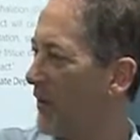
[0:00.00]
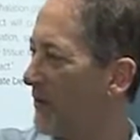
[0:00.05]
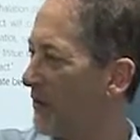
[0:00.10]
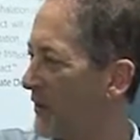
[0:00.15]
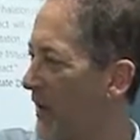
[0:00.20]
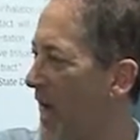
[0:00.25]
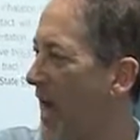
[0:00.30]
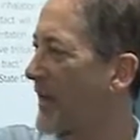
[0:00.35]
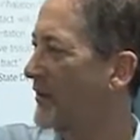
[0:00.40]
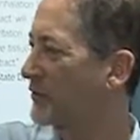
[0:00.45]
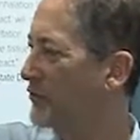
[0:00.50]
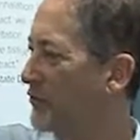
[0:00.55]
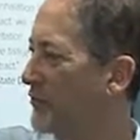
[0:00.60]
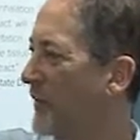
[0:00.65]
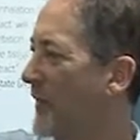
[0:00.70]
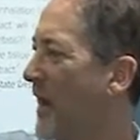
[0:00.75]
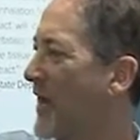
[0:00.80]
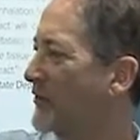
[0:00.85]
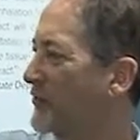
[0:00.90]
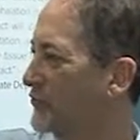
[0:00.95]
block, two
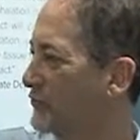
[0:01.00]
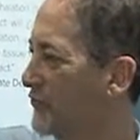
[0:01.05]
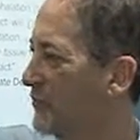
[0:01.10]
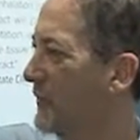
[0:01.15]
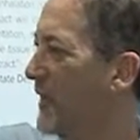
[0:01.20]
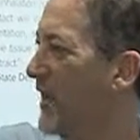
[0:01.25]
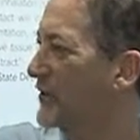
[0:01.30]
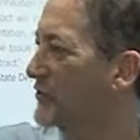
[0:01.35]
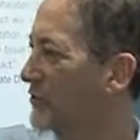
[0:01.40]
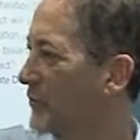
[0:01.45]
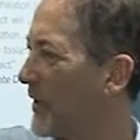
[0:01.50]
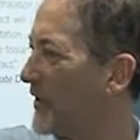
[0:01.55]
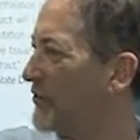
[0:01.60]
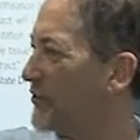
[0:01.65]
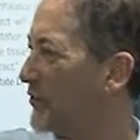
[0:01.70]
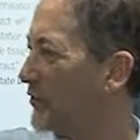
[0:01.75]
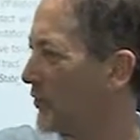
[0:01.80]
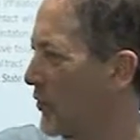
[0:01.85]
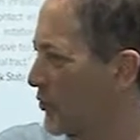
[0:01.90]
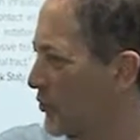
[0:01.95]
blocks, three blocks away
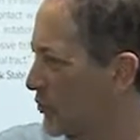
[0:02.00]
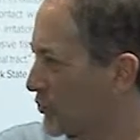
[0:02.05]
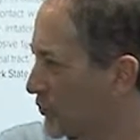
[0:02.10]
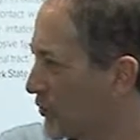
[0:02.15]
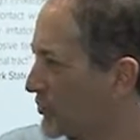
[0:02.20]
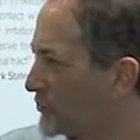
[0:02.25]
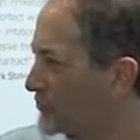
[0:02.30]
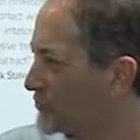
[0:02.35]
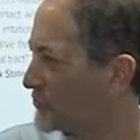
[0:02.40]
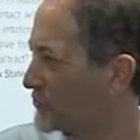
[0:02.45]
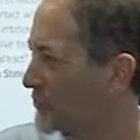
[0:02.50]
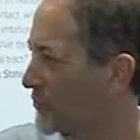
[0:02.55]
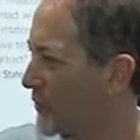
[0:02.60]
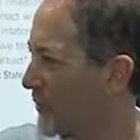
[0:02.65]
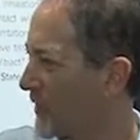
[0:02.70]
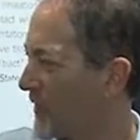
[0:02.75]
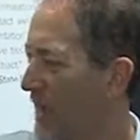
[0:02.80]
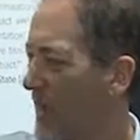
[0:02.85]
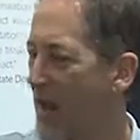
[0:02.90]
to your local grocery store.